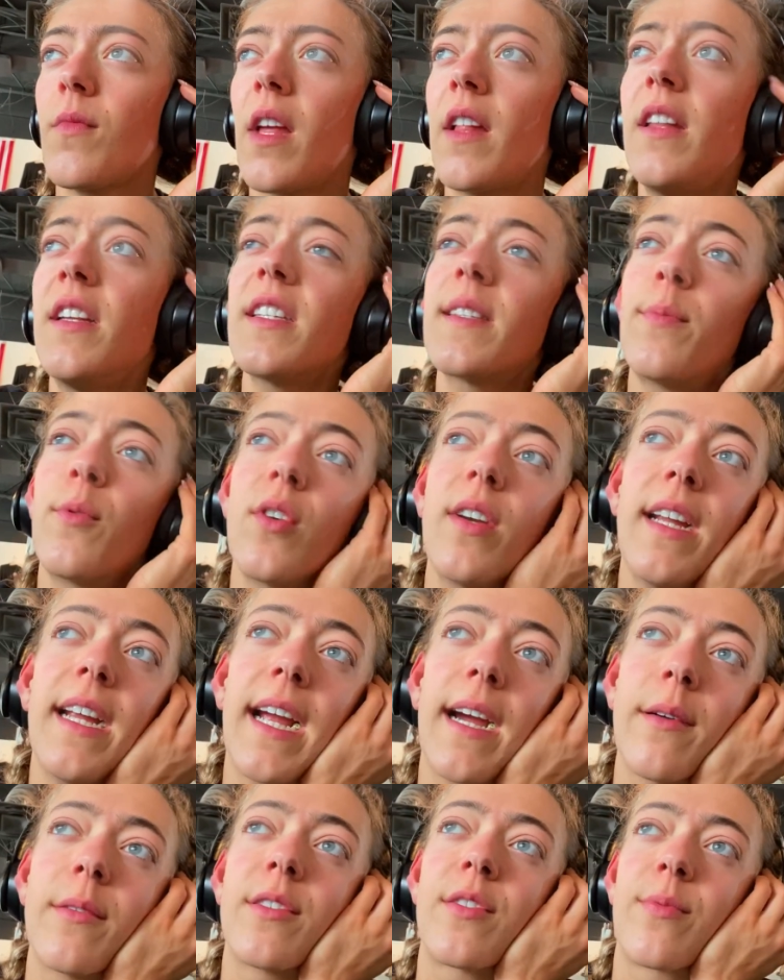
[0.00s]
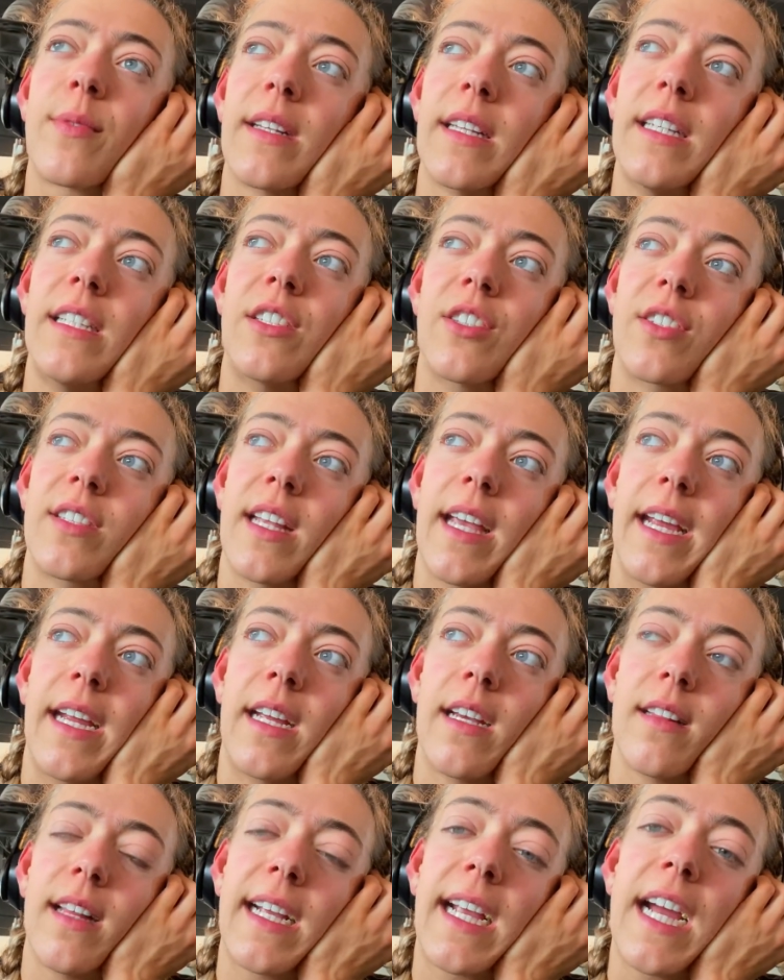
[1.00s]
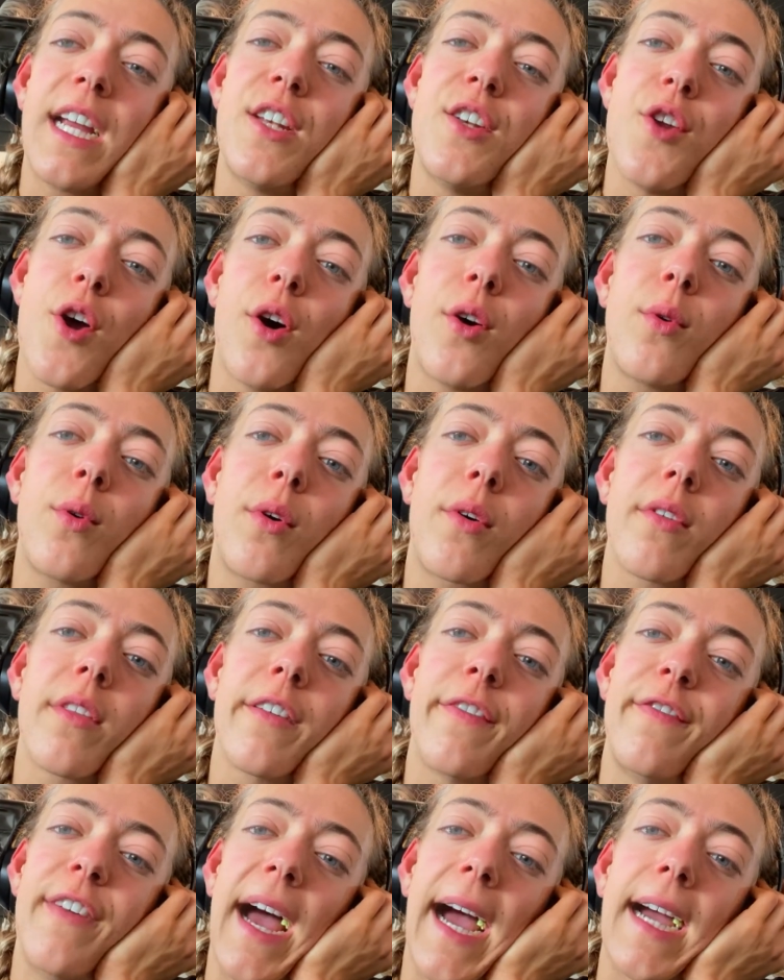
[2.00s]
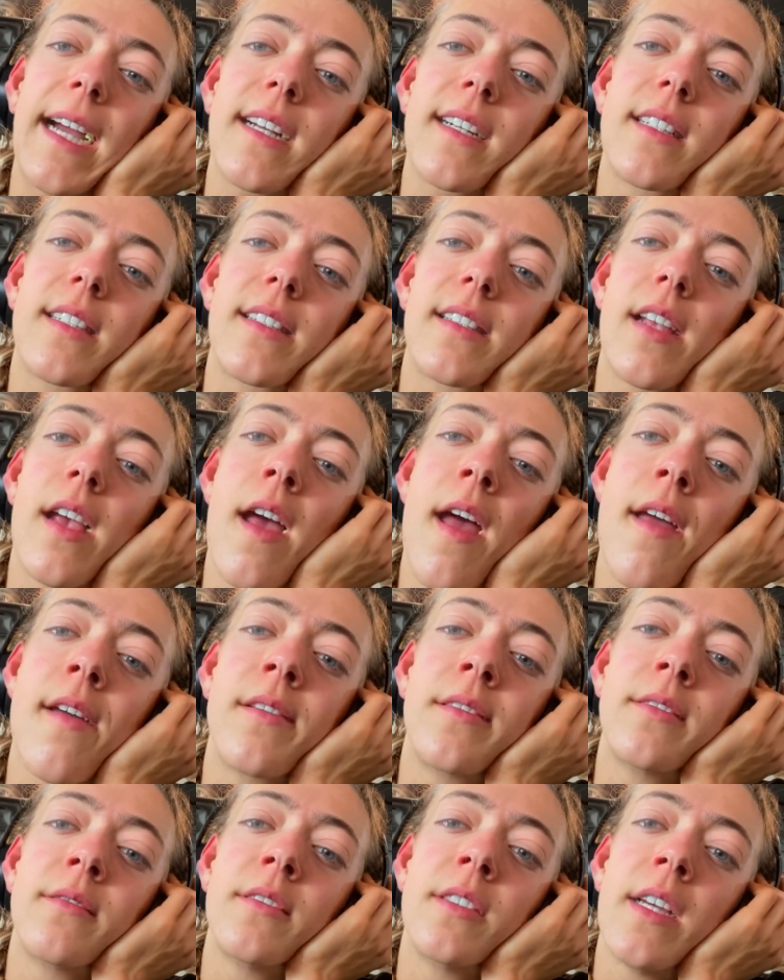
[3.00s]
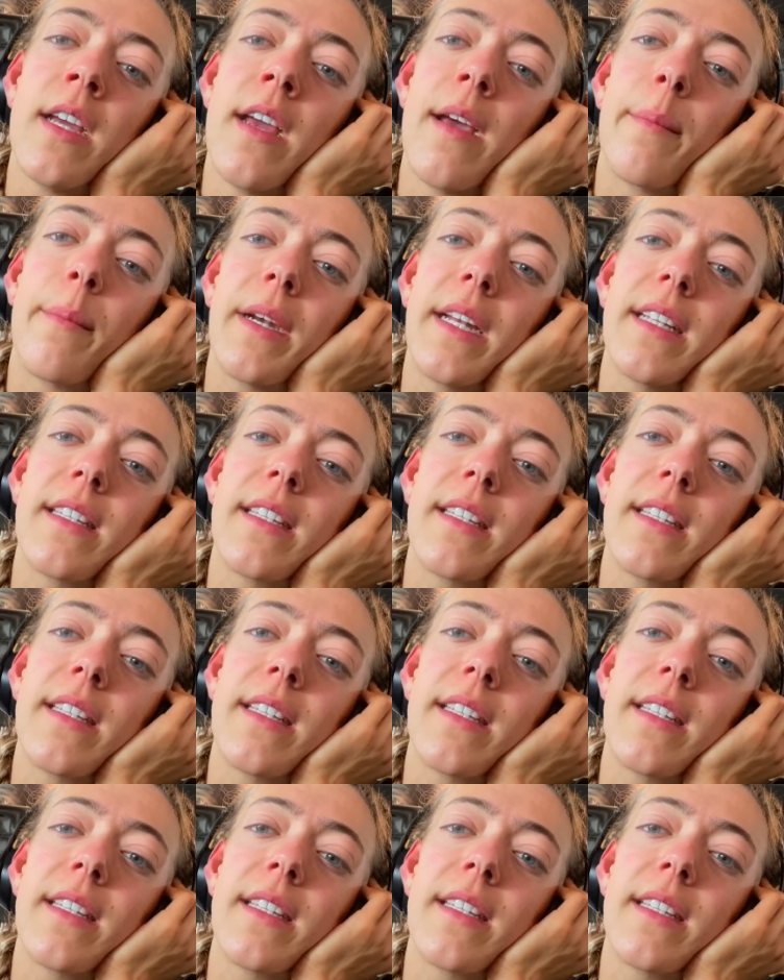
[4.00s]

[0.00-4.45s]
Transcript: this morning I was really just like, like, I know all the facts, but